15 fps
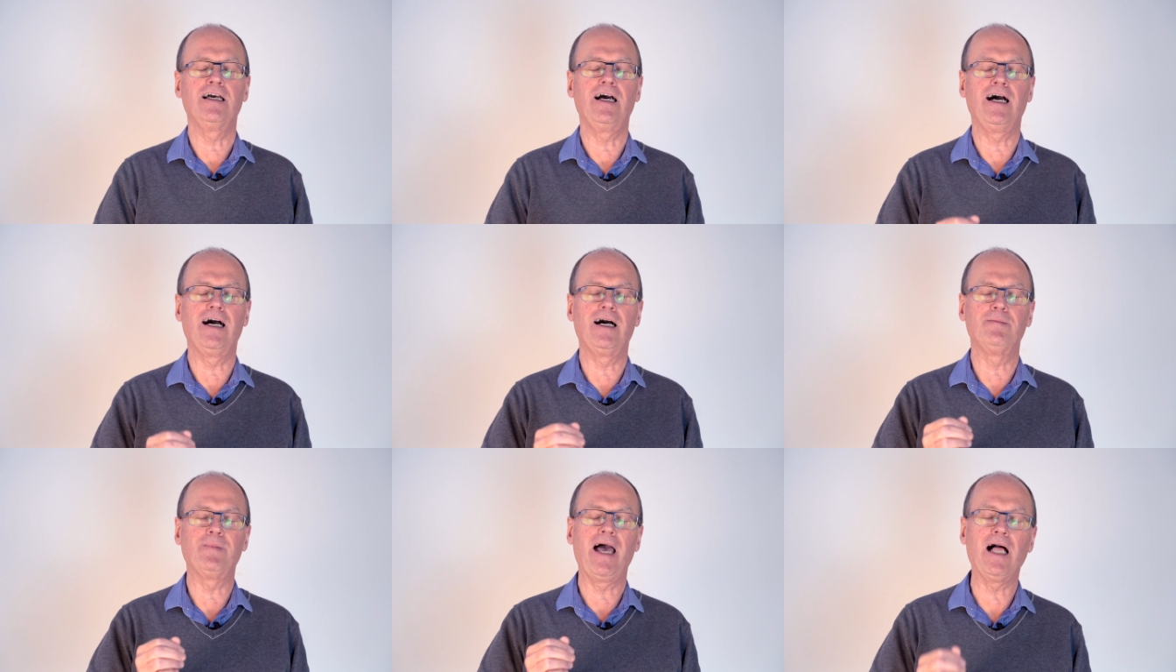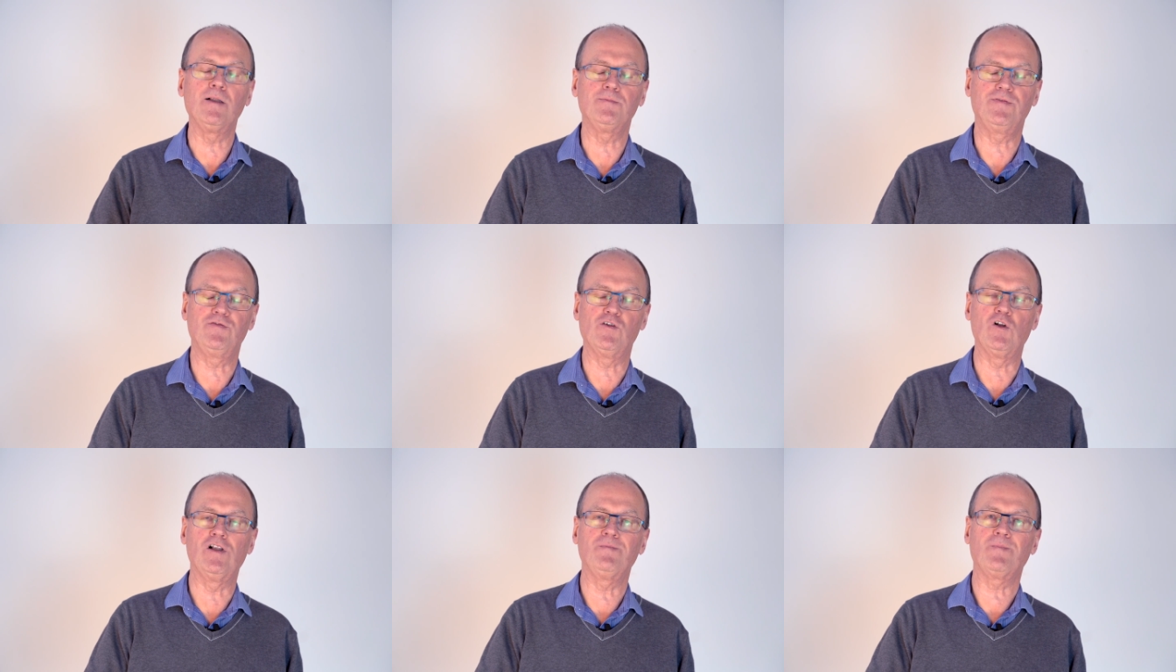um,
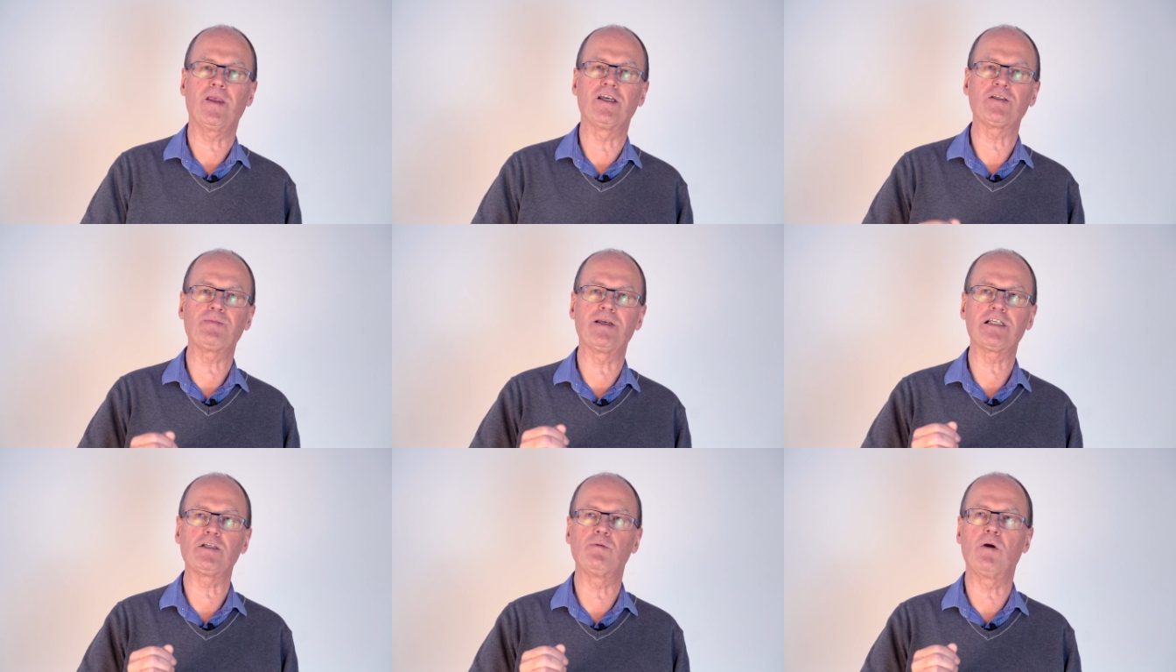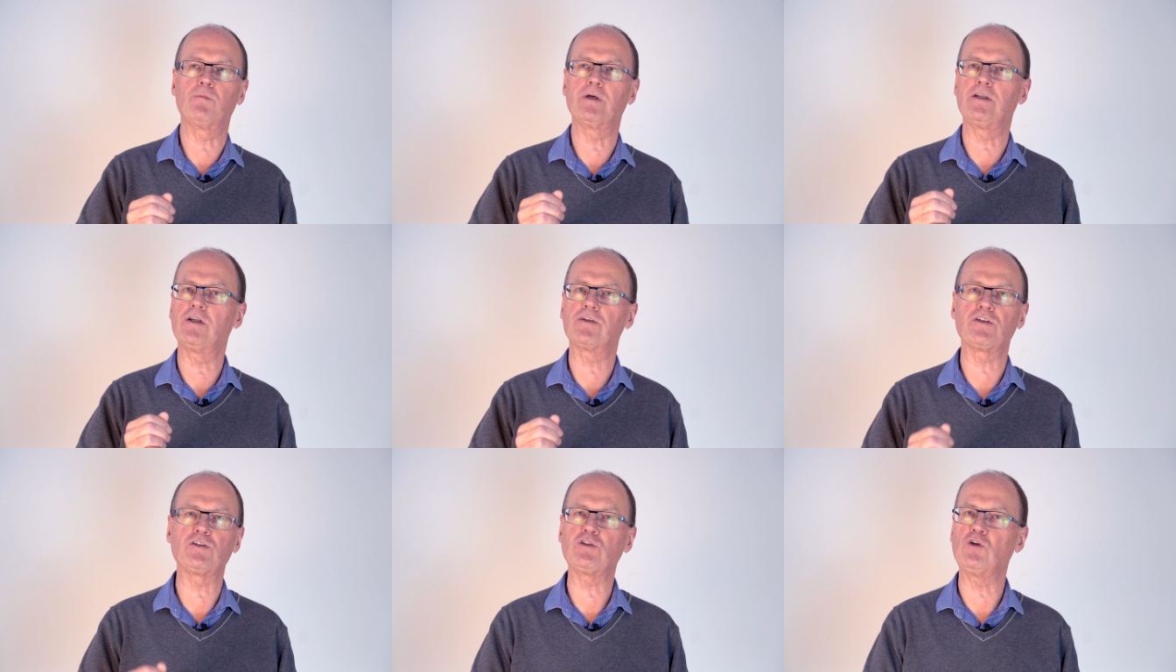helpful, especially when we're
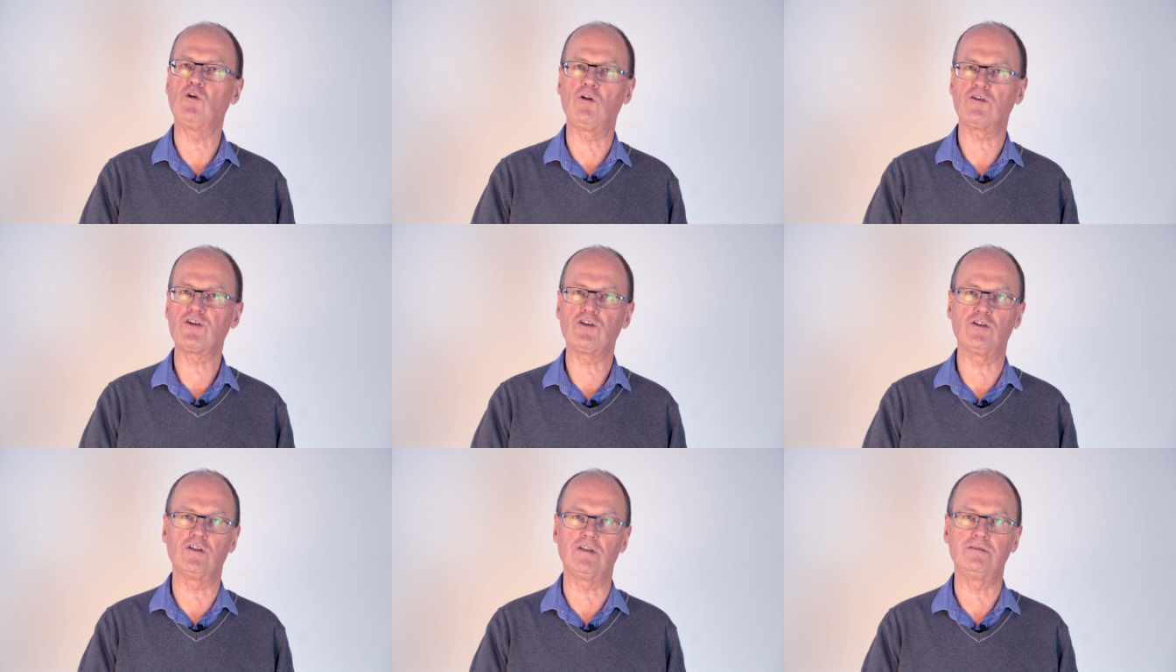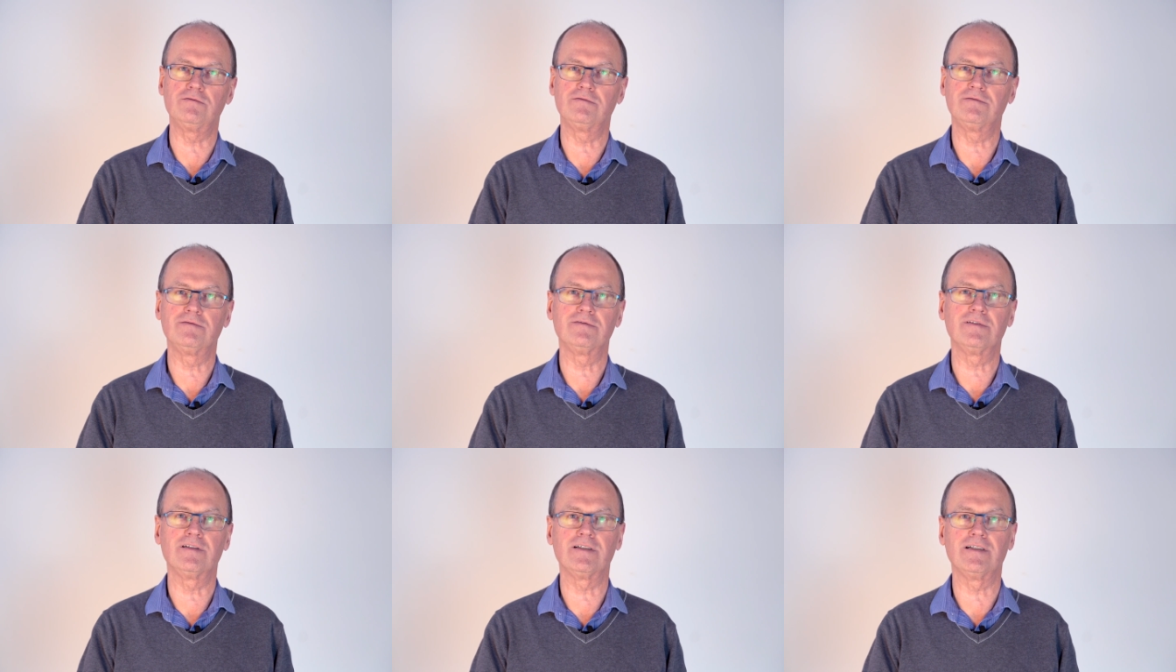not at all sure
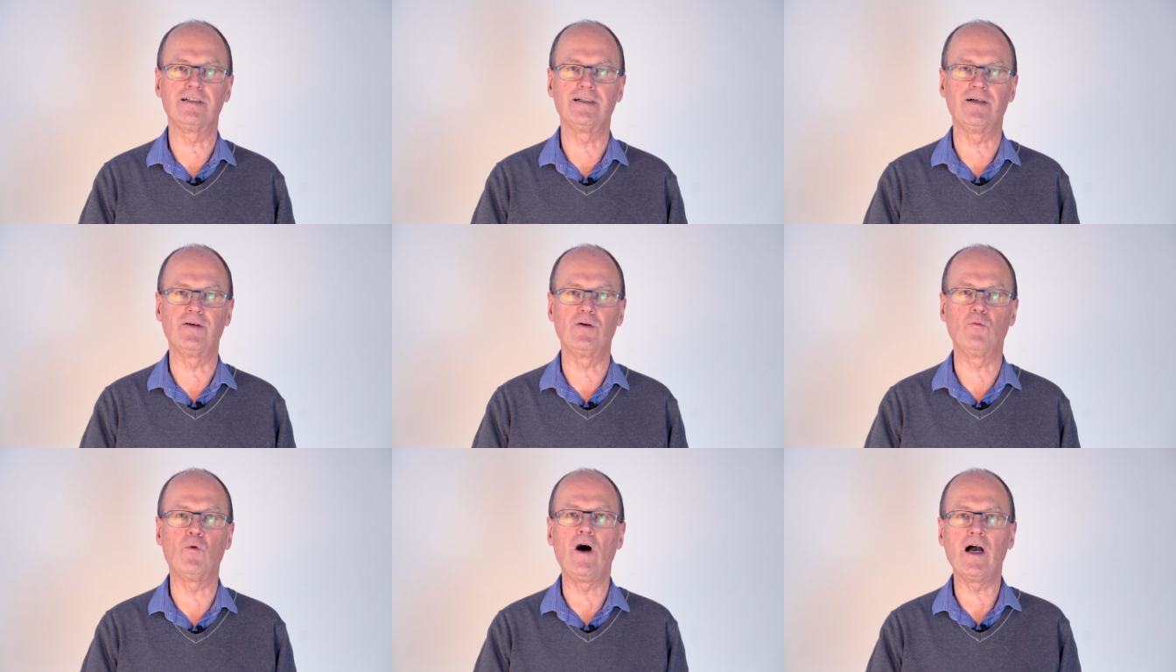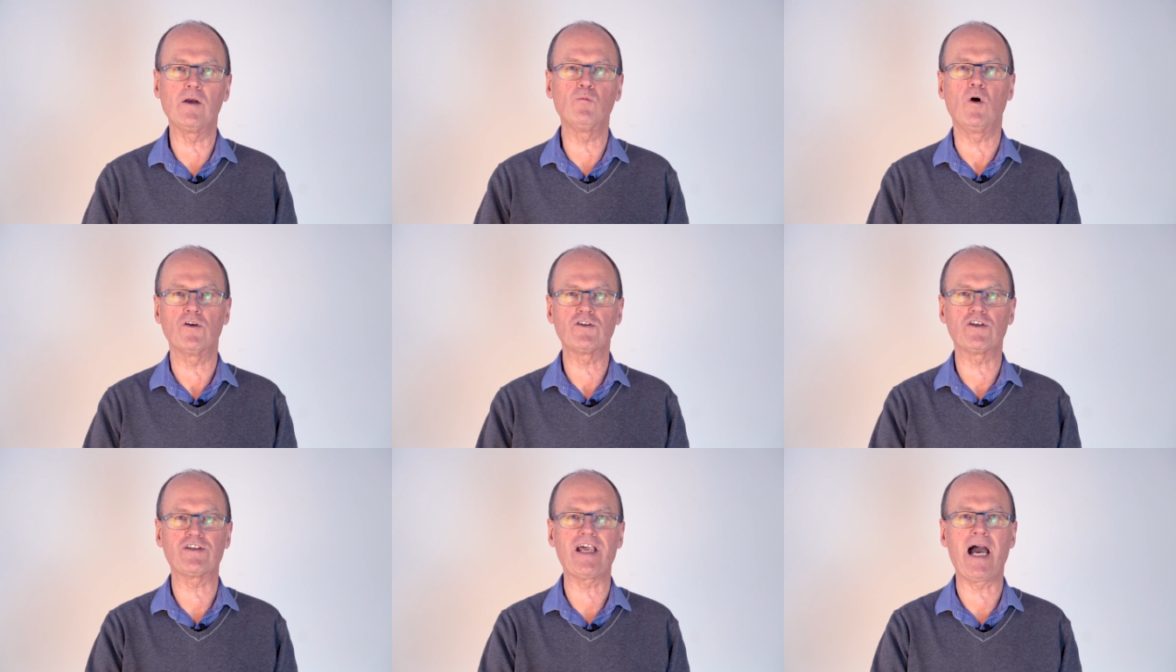uh, why what
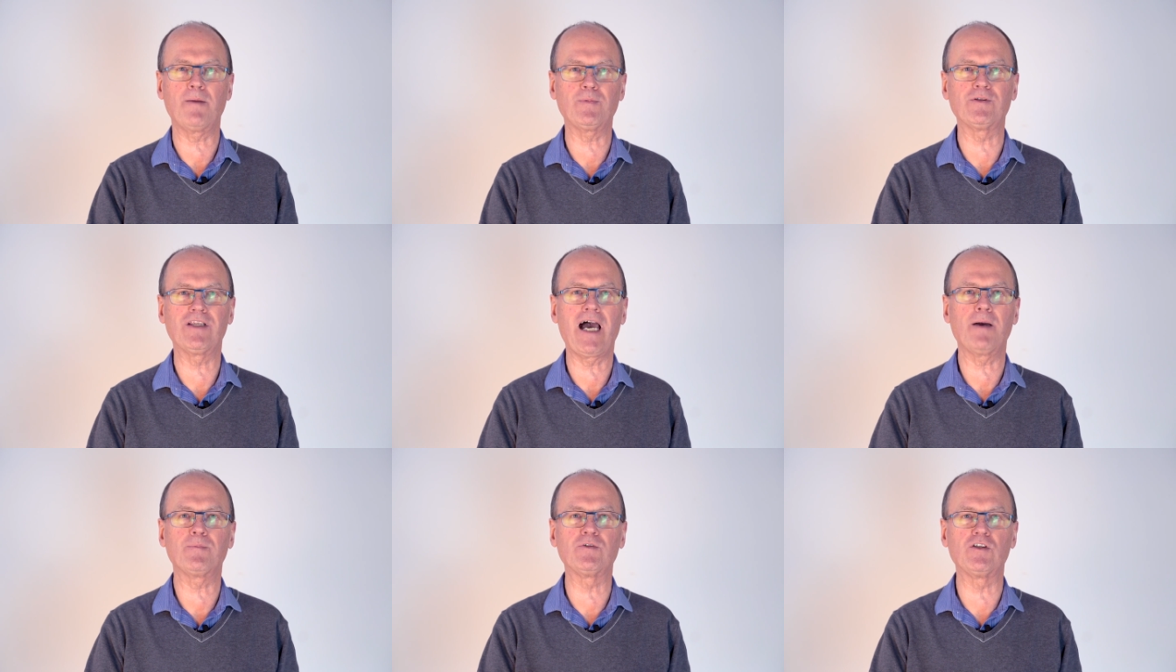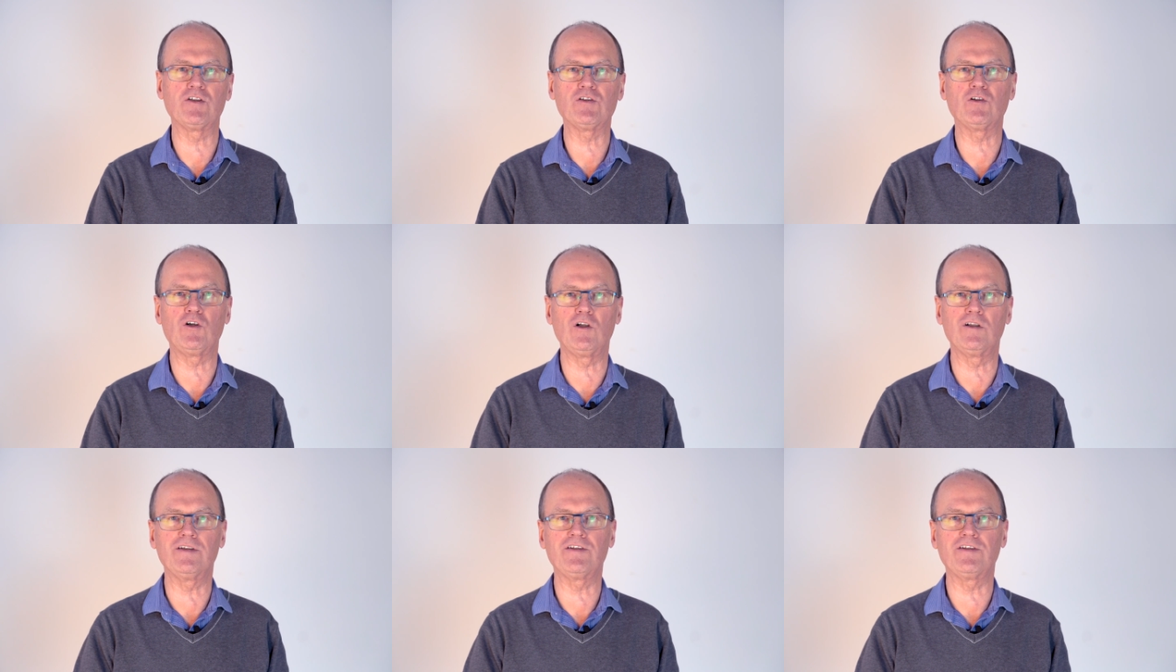just happened happened at all.